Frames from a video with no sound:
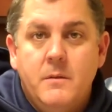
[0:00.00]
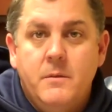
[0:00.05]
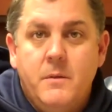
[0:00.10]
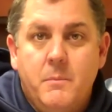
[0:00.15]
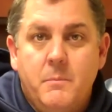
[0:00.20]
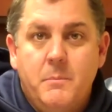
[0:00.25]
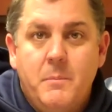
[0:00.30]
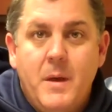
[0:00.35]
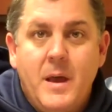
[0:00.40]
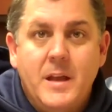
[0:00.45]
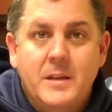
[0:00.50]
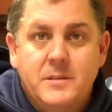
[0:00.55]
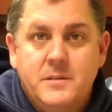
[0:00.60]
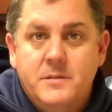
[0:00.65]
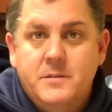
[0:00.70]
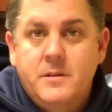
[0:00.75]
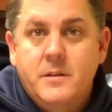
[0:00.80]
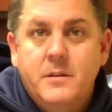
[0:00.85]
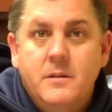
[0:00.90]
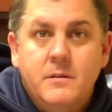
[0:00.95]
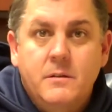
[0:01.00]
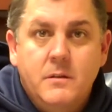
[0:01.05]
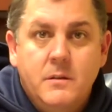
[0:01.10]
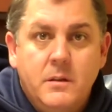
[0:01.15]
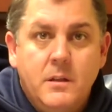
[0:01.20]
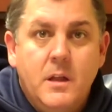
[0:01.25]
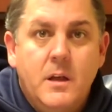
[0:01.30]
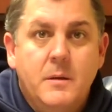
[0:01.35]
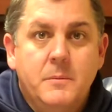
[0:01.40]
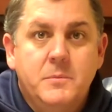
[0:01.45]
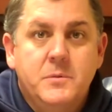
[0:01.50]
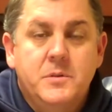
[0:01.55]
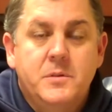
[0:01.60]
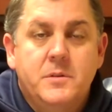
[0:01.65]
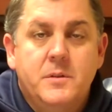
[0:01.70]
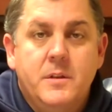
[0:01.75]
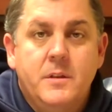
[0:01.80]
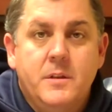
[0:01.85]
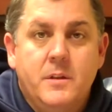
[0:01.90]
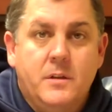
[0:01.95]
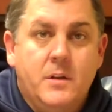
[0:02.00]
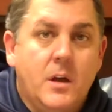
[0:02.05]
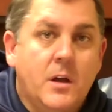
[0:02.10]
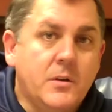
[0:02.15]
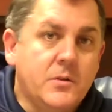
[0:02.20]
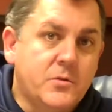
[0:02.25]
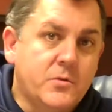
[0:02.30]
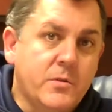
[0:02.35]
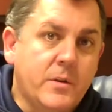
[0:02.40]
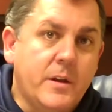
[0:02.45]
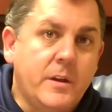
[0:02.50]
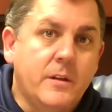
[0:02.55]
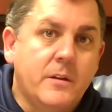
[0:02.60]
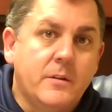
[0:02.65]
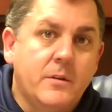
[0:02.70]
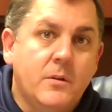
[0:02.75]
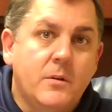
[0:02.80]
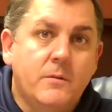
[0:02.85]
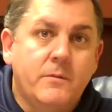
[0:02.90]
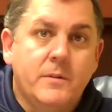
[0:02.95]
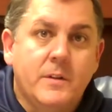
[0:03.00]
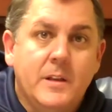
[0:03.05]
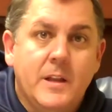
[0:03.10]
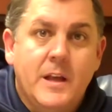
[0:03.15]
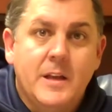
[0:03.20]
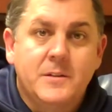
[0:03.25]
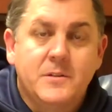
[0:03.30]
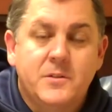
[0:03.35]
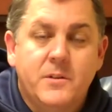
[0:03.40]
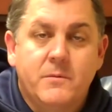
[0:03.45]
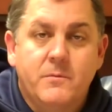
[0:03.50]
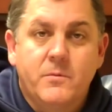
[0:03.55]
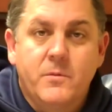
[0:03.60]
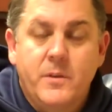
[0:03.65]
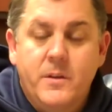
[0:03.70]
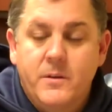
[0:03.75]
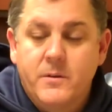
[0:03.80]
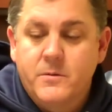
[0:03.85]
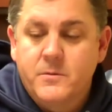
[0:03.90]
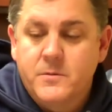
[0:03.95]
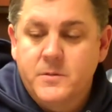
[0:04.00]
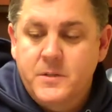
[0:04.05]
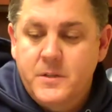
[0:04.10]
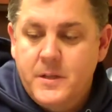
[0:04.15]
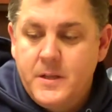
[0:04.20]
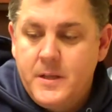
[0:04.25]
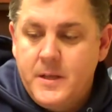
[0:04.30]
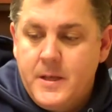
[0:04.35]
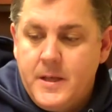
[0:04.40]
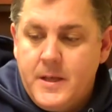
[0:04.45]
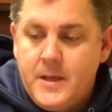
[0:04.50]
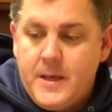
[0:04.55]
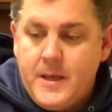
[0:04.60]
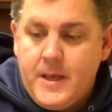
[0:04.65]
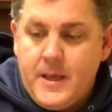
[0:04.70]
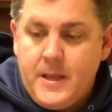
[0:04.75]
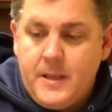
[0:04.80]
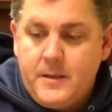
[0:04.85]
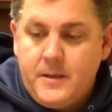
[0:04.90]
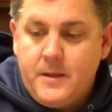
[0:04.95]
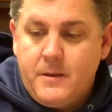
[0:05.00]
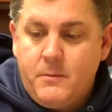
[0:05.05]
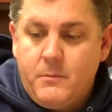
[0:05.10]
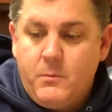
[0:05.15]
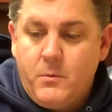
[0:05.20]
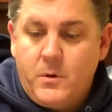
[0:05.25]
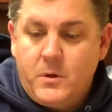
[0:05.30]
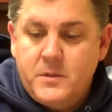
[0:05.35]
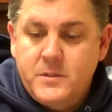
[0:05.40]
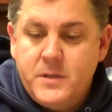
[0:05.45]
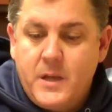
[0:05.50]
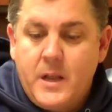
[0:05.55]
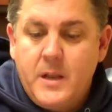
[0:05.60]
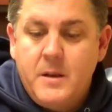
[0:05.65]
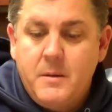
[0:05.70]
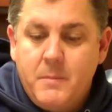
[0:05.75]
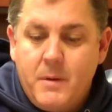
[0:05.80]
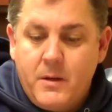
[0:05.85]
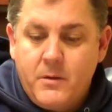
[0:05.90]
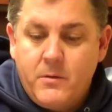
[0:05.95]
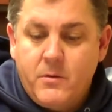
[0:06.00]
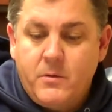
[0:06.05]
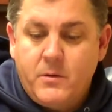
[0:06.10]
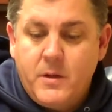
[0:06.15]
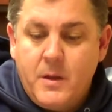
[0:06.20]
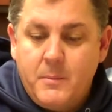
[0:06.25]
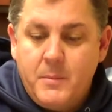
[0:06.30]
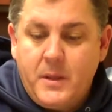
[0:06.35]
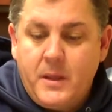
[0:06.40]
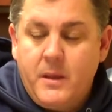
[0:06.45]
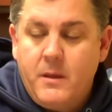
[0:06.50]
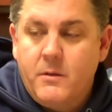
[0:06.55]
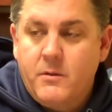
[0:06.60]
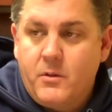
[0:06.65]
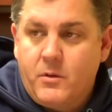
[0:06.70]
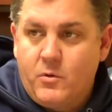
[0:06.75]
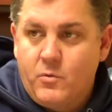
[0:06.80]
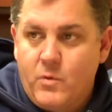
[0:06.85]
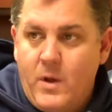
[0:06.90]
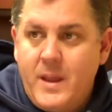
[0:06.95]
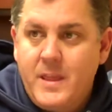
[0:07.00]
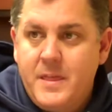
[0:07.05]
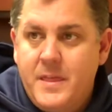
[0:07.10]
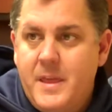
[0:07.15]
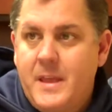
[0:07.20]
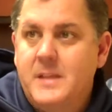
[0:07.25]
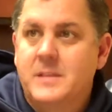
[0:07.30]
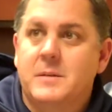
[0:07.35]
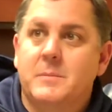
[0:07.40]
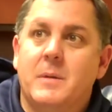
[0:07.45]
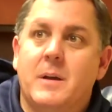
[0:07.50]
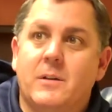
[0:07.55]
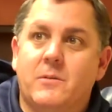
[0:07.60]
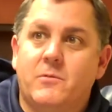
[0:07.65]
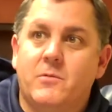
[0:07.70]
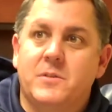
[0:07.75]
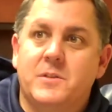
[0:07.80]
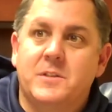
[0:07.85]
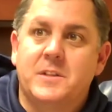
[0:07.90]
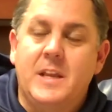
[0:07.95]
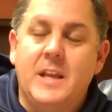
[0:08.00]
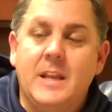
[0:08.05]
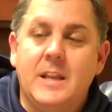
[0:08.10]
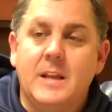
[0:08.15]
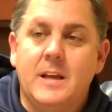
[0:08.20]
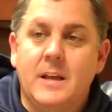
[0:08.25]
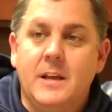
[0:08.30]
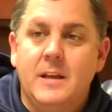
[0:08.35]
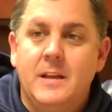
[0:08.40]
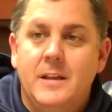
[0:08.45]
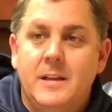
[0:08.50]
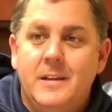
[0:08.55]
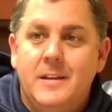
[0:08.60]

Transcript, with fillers: the best clubs in the country over the last several years, and uh, we're excited about her coming here. The great things about Christina